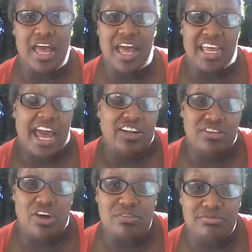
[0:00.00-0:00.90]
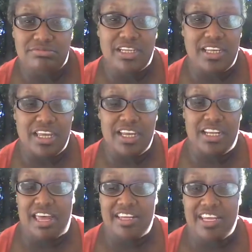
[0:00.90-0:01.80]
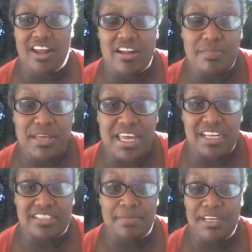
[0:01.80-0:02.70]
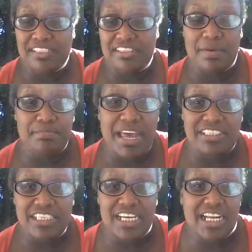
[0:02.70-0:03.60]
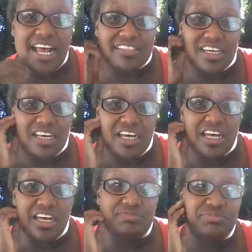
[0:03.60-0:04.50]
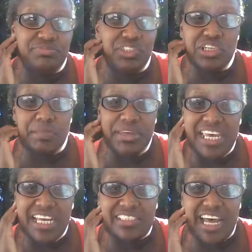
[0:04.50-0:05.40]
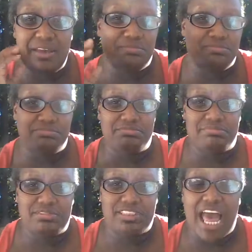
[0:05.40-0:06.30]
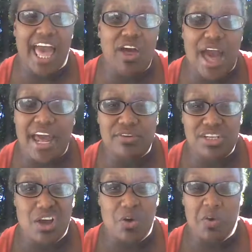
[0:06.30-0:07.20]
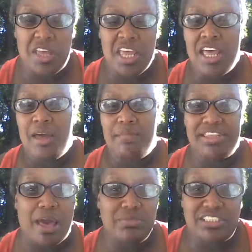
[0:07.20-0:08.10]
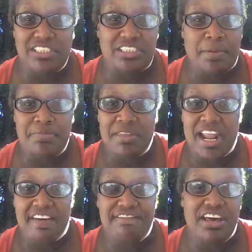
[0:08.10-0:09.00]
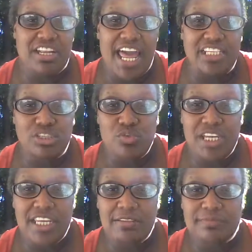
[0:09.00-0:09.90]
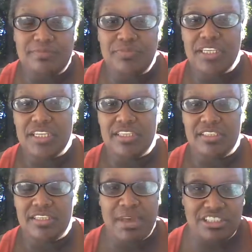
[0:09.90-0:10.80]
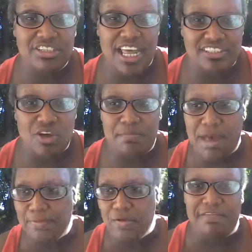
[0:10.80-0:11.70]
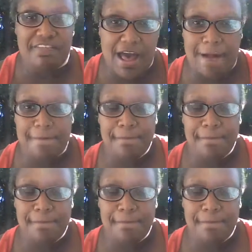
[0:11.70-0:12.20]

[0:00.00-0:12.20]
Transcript: I don't know. It, it all depends. I mean, some may see it as a, a European type style. I don't know. But that was just something that I felt like doing. The picture that's on my profile,